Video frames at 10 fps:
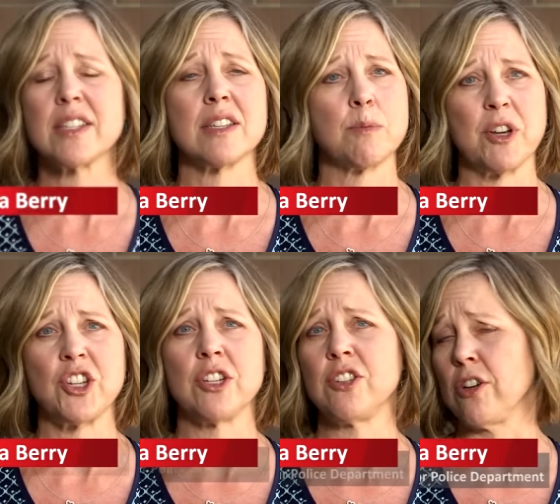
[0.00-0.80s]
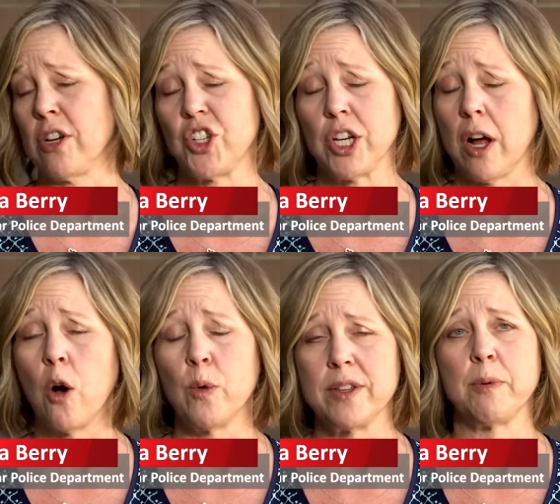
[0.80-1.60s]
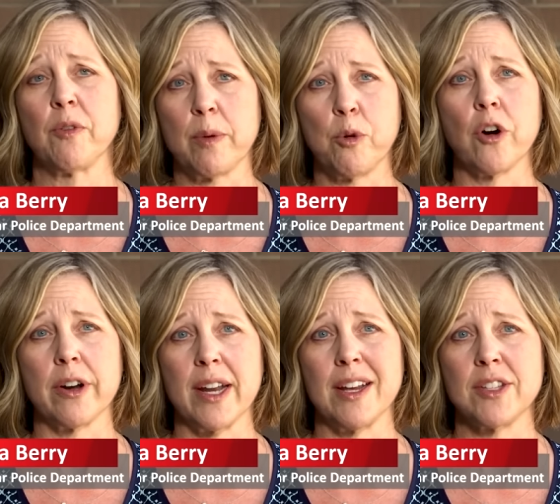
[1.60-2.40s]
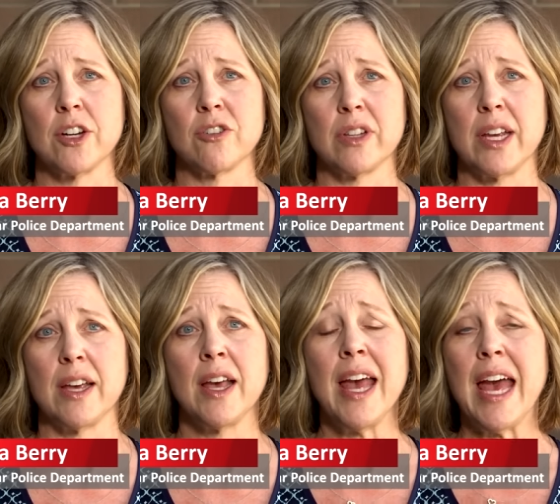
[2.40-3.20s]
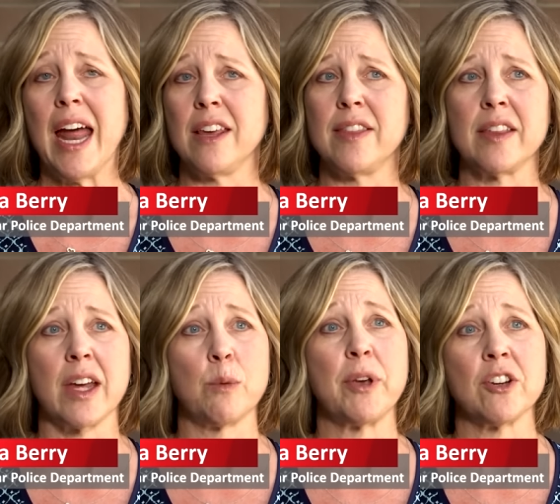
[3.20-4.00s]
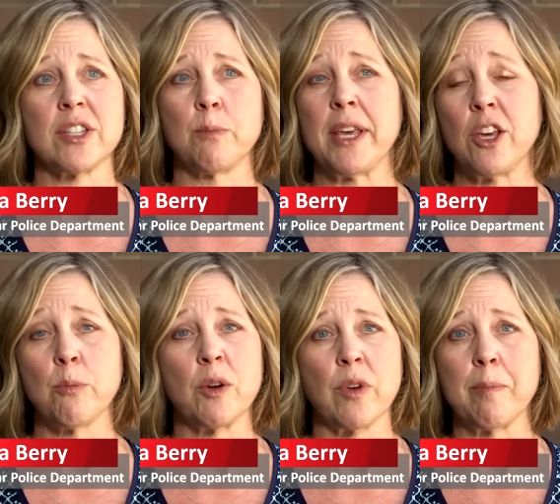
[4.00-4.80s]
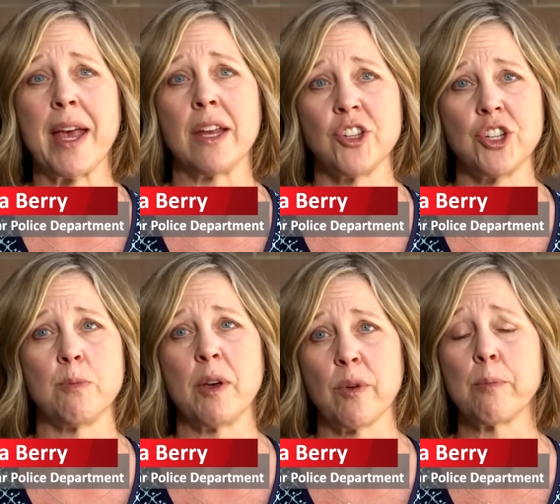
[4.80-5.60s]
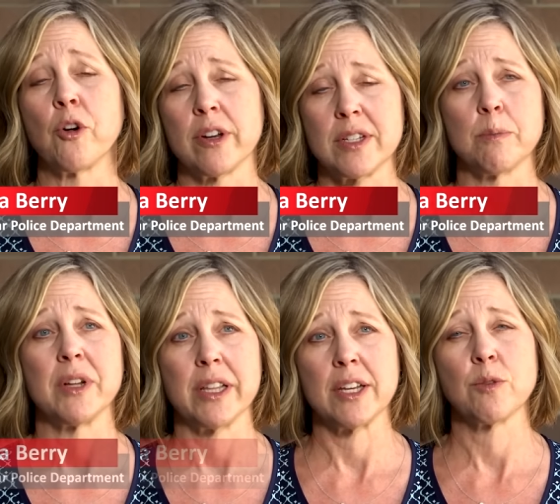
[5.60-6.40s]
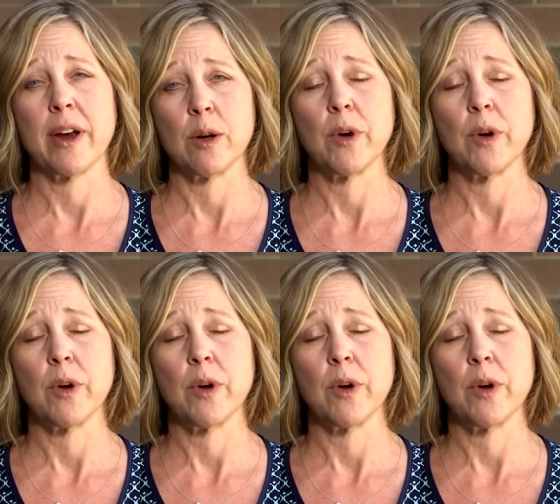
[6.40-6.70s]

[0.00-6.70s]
suspicious should always be reported, and certainly anything that appears to be human remains should be reported to police right